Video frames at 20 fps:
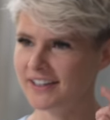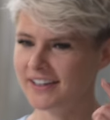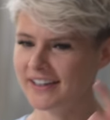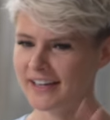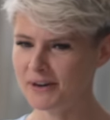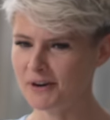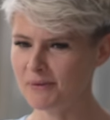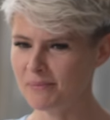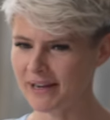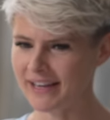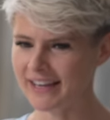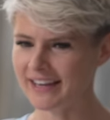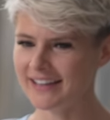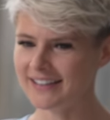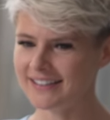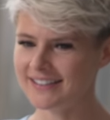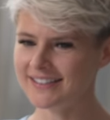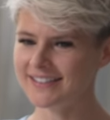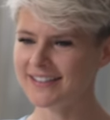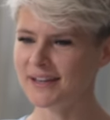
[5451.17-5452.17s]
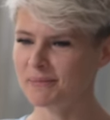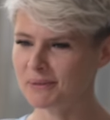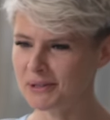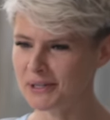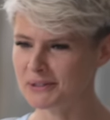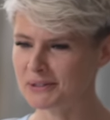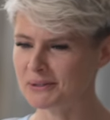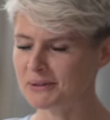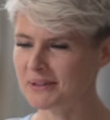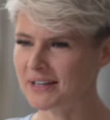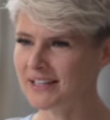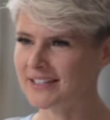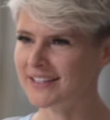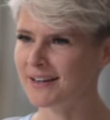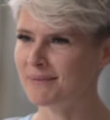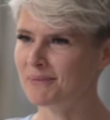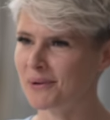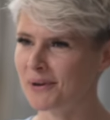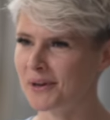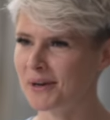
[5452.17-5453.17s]
Here are my kids. I'm going to do this and
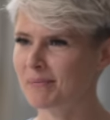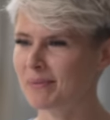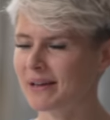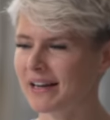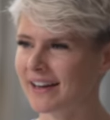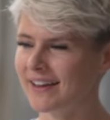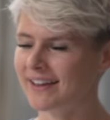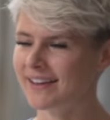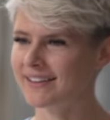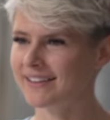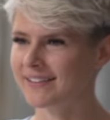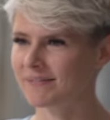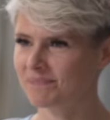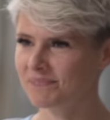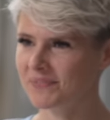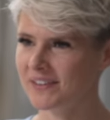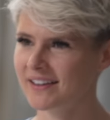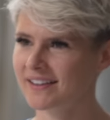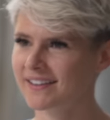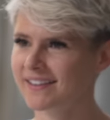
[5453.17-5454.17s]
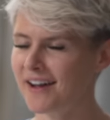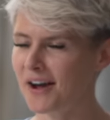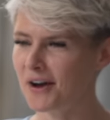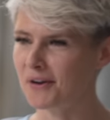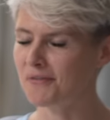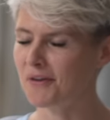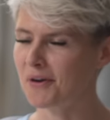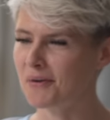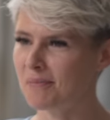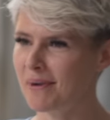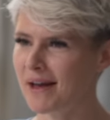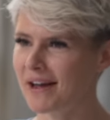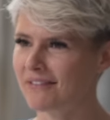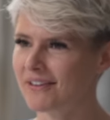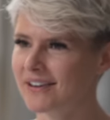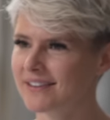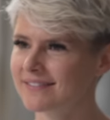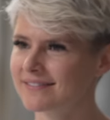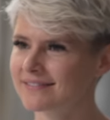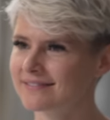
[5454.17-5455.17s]
I'm not going to be like a iPhone
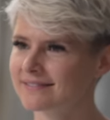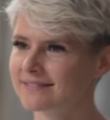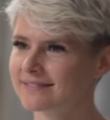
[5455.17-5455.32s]
parent.